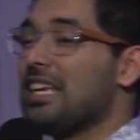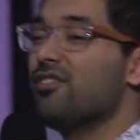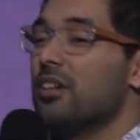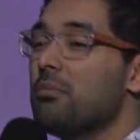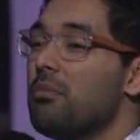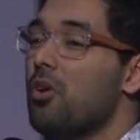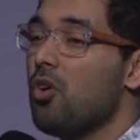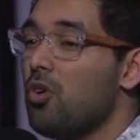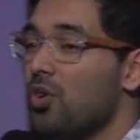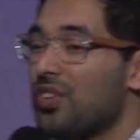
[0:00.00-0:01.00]
even
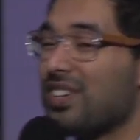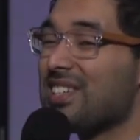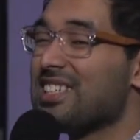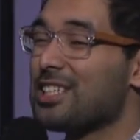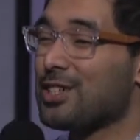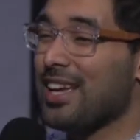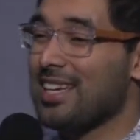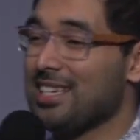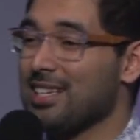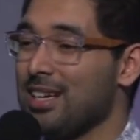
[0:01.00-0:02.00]
more
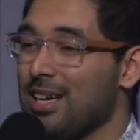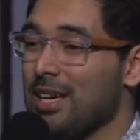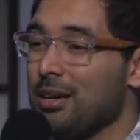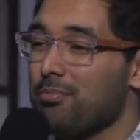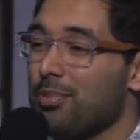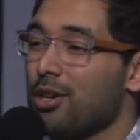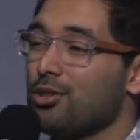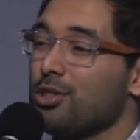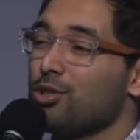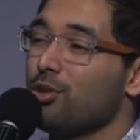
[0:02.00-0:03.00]
restrained,
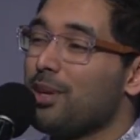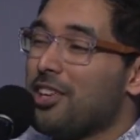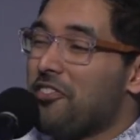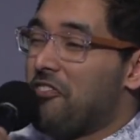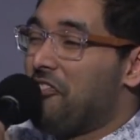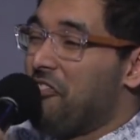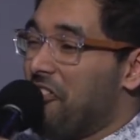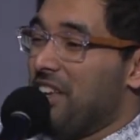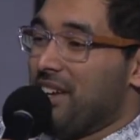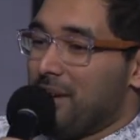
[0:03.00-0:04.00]
because there's so much
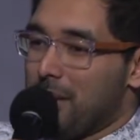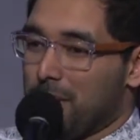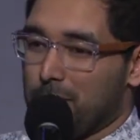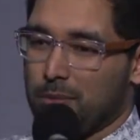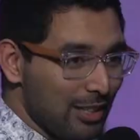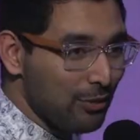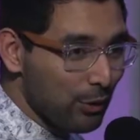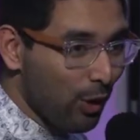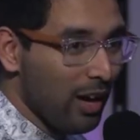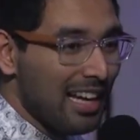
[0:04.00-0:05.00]
fear now. If
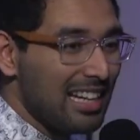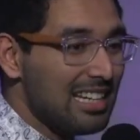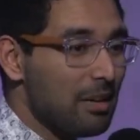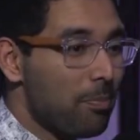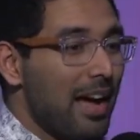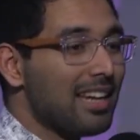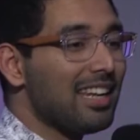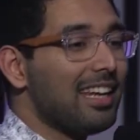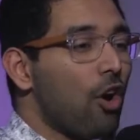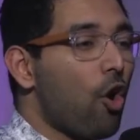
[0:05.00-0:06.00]
you're
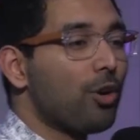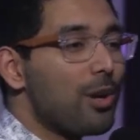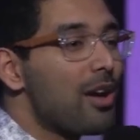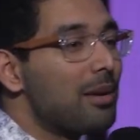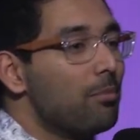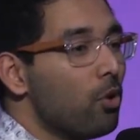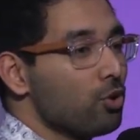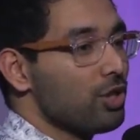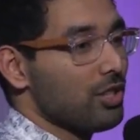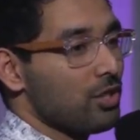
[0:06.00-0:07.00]
depending on your
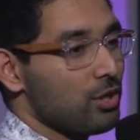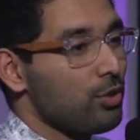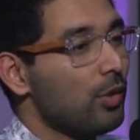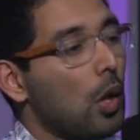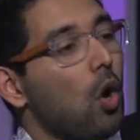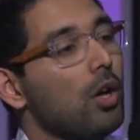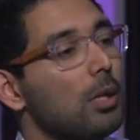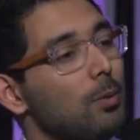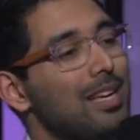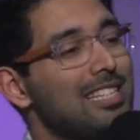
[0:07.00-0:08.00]
emotions, you will
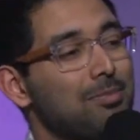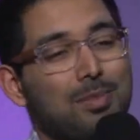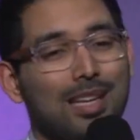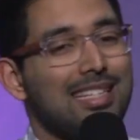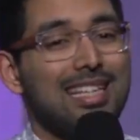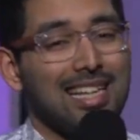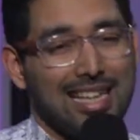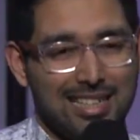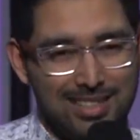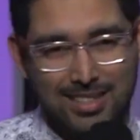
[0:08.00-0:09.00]
always be
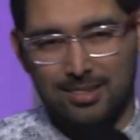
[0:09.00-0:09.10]
derailed.